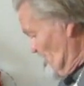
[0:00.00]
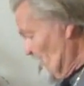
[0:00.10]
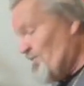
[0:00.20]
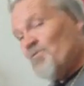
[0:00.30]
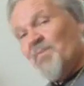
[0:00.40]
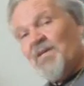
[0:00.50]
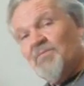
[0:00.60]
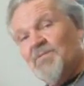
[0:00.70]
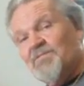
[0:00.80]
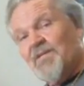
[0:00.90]
never make
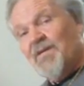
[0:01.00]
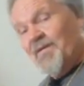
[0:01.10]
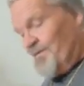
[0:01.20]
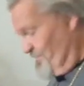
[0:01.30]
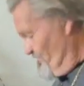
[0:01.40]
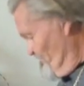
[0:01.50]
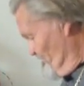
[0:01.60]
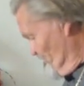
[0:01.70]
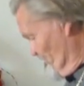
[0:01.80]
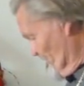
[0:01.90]
a mistake.
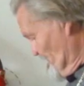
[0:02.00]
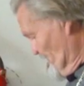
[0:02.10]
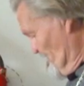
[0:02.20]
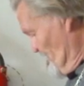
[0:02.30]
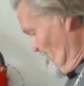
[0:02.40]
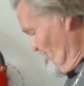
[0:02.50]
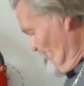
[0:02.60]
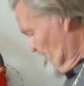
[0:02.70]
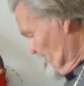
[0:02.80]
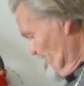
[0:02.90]

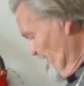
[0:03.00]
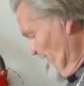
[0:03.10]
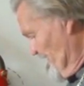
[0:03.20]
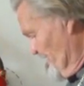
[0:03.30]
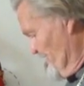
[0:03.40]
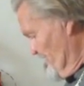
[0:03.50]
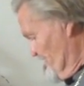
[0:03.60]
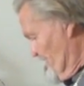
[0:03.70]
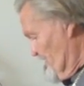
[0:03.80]
But the day that